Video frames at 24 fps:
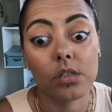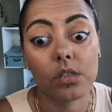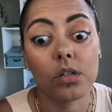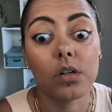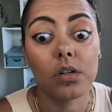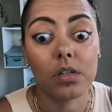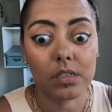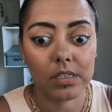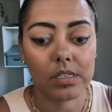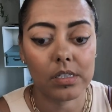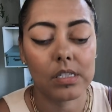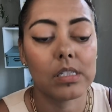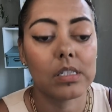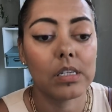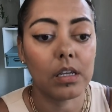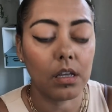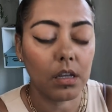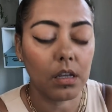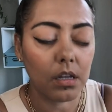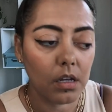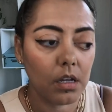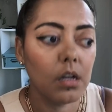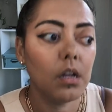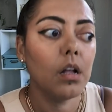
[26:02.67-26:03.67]
starting to
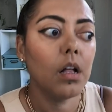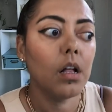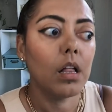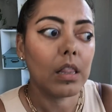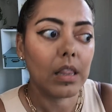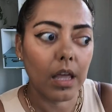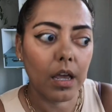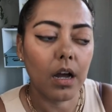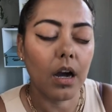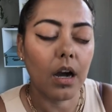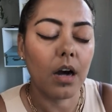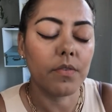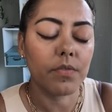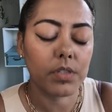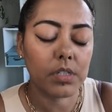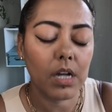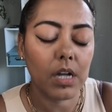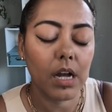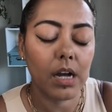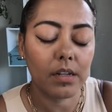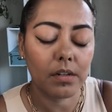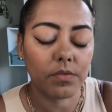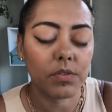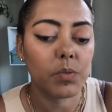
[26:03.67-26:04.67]
see layoffs
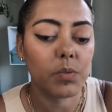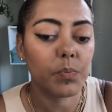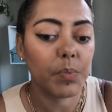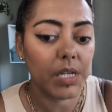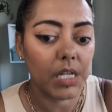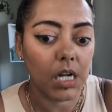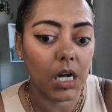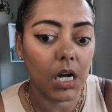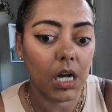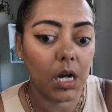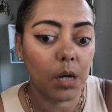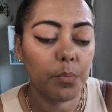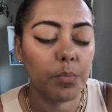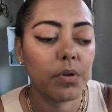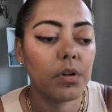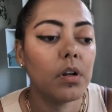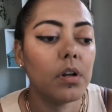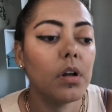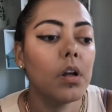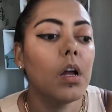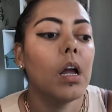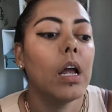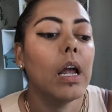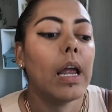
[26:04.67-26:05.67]
kind of speed up
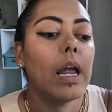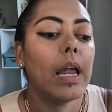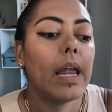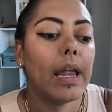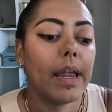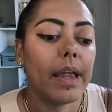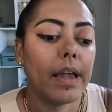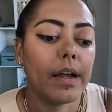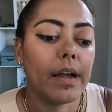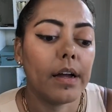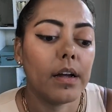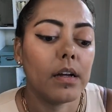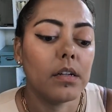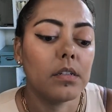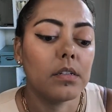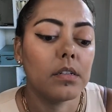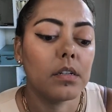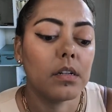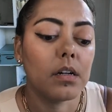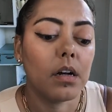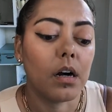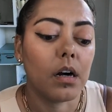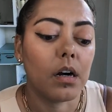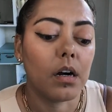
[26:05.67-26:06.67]

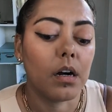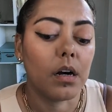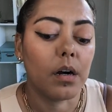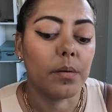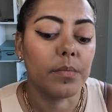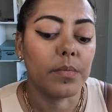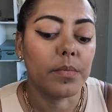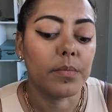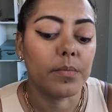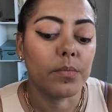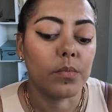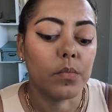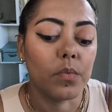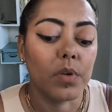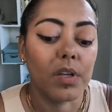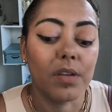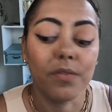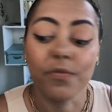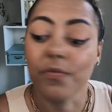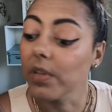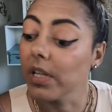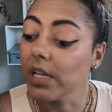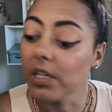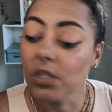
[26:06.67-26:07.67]
and um,
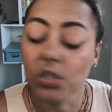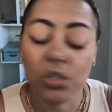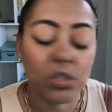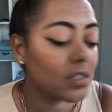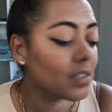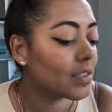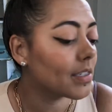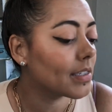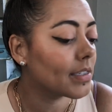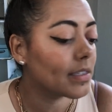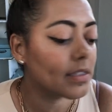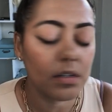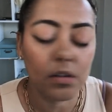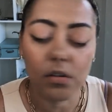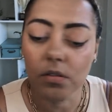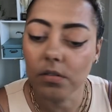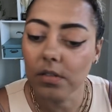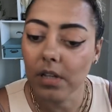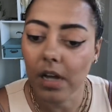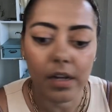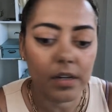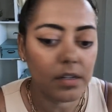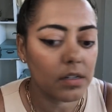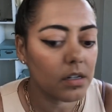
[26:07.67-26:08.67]
inflation is still
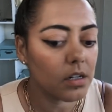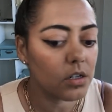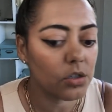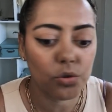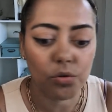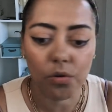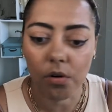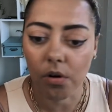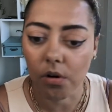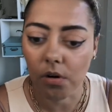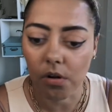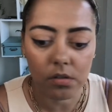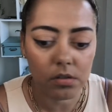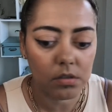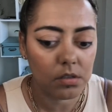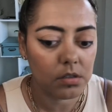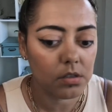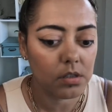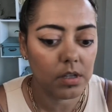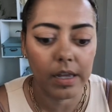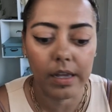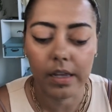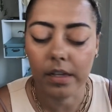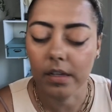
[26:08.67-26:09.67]
not in control
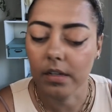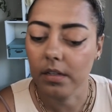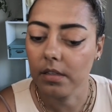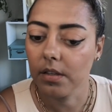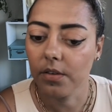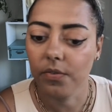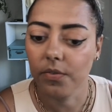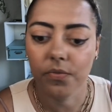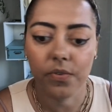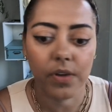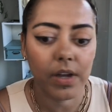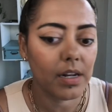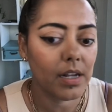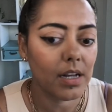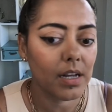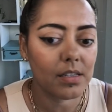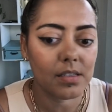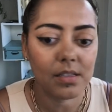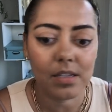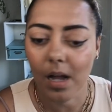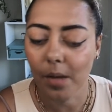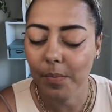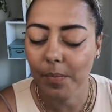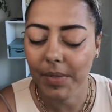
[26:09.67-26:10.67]
like the fed has
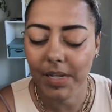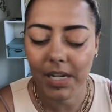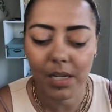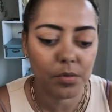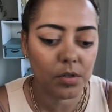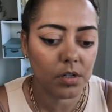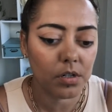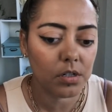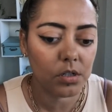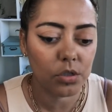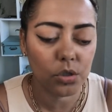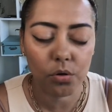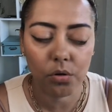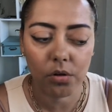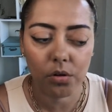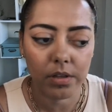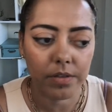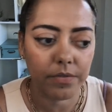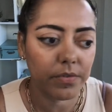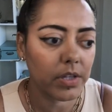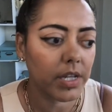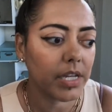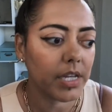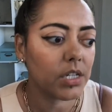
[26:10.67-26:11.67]
not been able to control
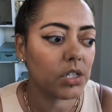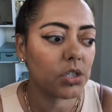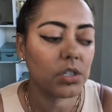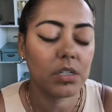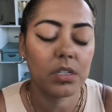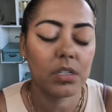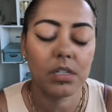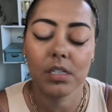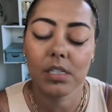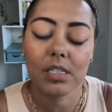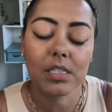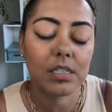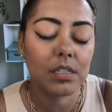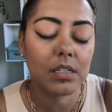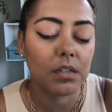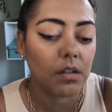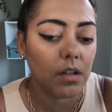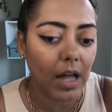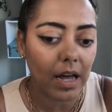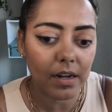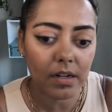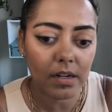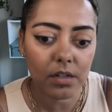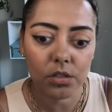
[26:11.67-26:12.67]
inflation it's still
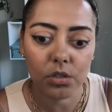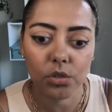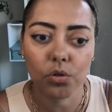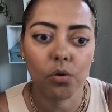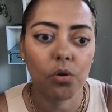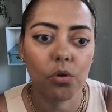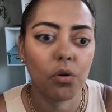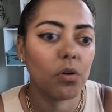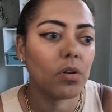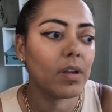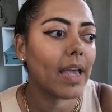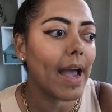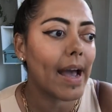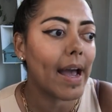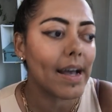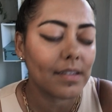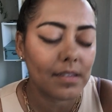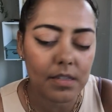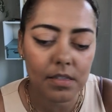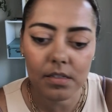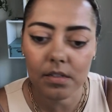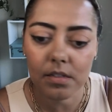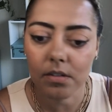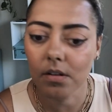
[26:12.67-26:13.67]
out of control gas
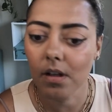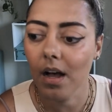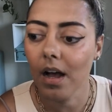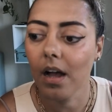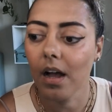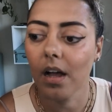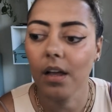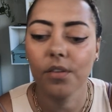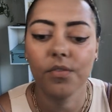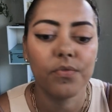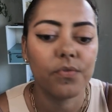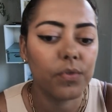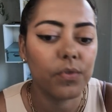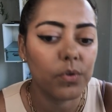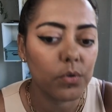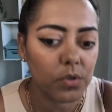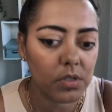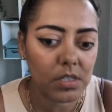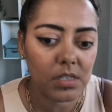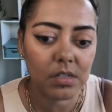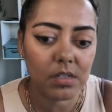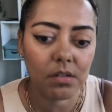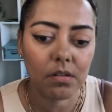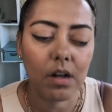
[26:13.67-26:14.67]
is still high food
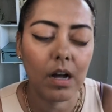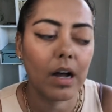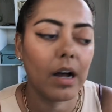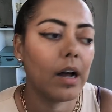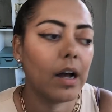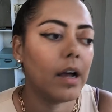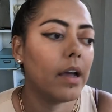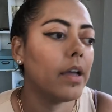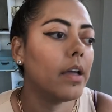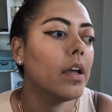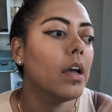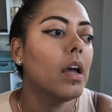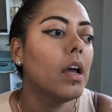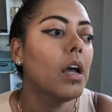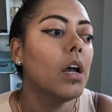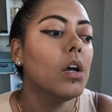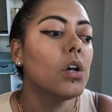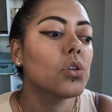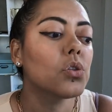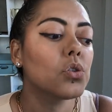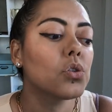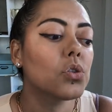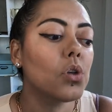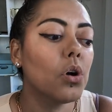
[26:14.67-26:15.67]
is still high
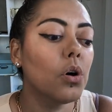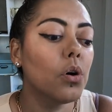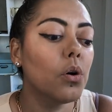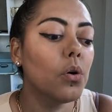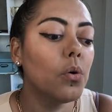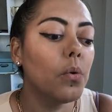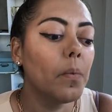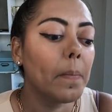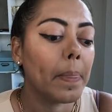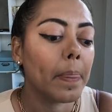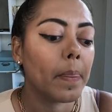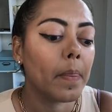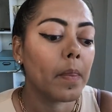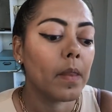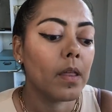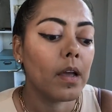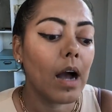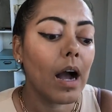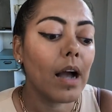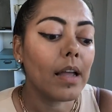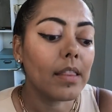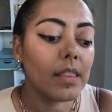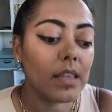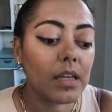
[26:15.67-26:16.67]
so
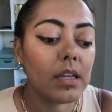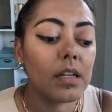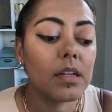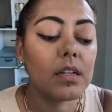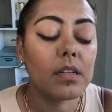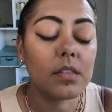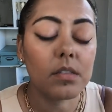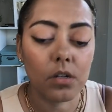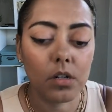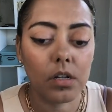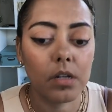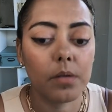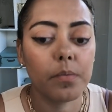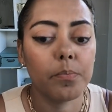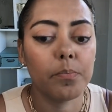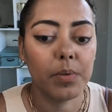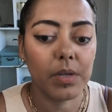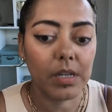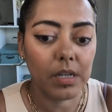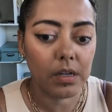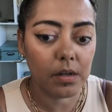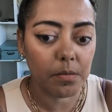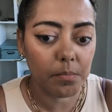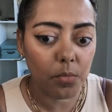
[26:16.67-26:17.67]
i think it is going to
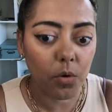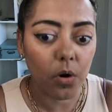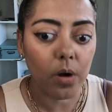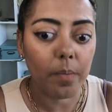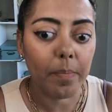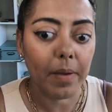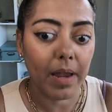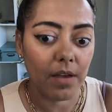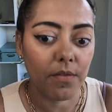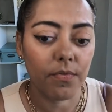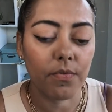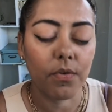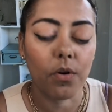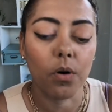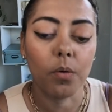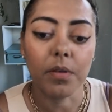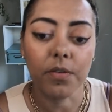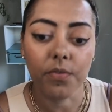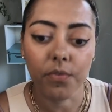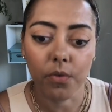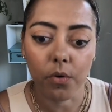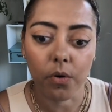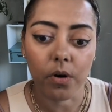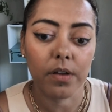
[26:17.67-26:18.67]
be more painful
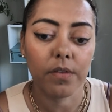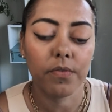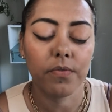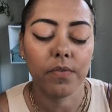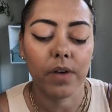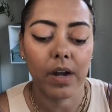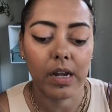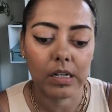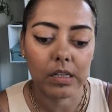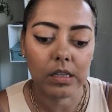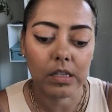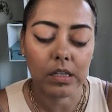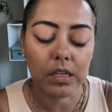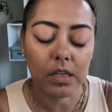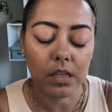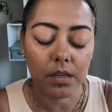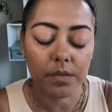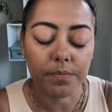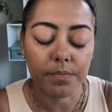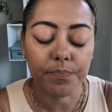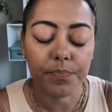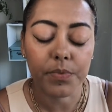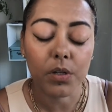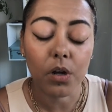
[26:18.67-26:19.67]
before it
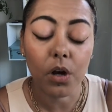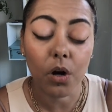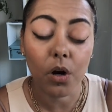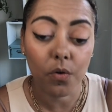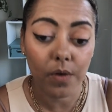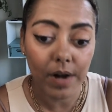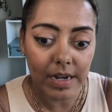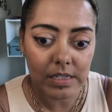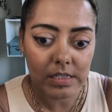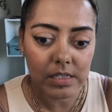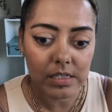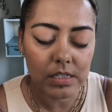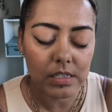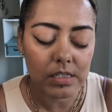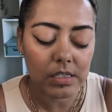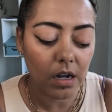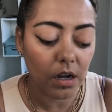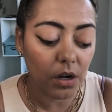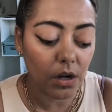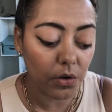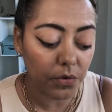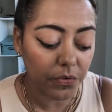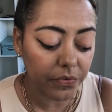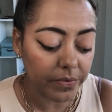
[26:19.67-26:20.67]
finally corrects
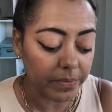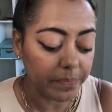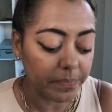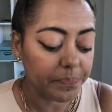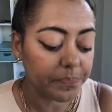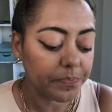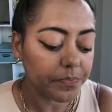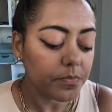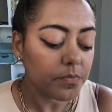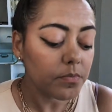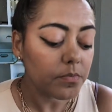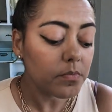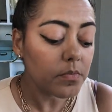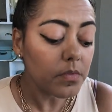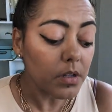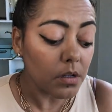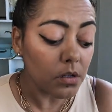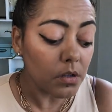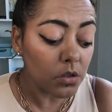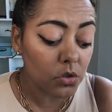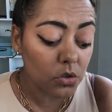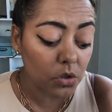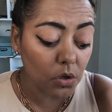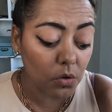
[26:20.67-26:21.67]
itself
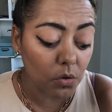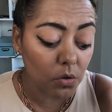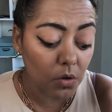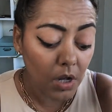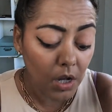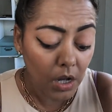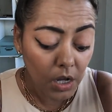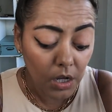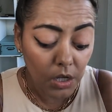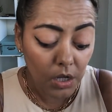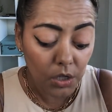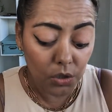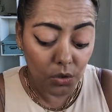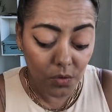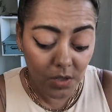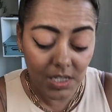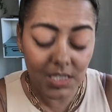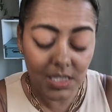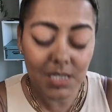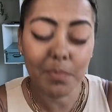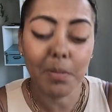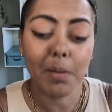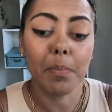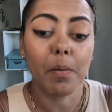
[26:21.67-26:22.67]
so you
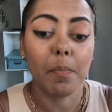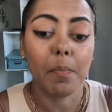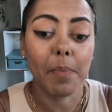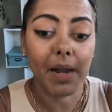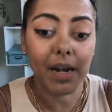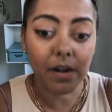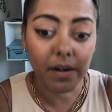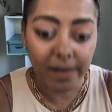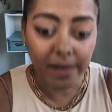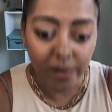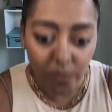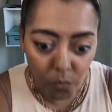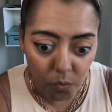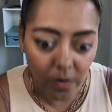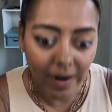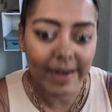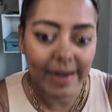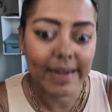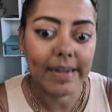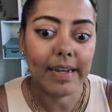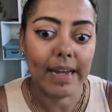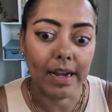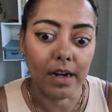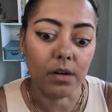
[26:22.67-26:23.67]
need to be preparing
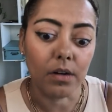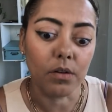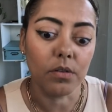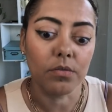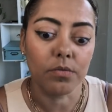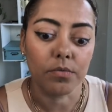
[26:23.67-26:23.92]
right now